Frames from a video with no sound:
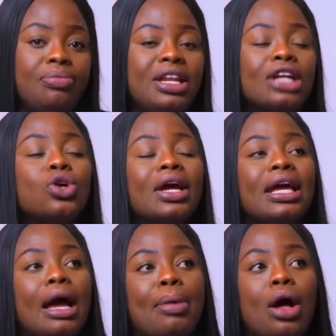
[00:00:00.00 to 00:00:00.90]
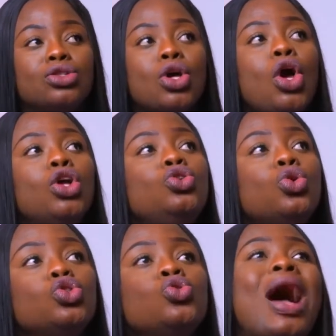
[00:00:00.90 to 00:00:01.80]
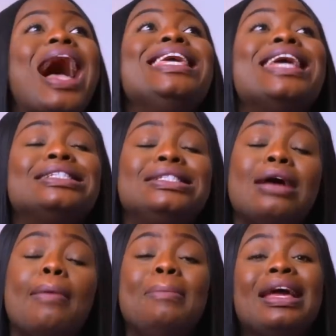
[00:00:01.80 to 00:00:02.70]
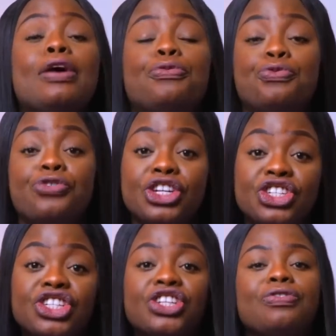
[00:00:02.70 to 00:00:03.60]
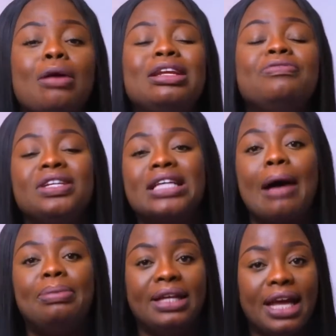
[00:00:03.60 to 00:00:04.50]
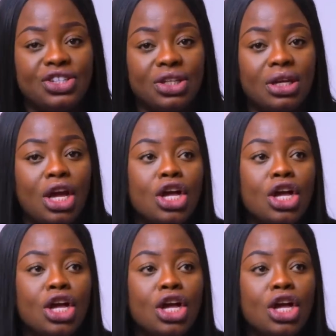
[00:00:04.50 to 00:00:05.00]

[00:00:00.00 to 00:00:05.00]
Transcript: They are talking about those who are yet to make a fresh family visa application.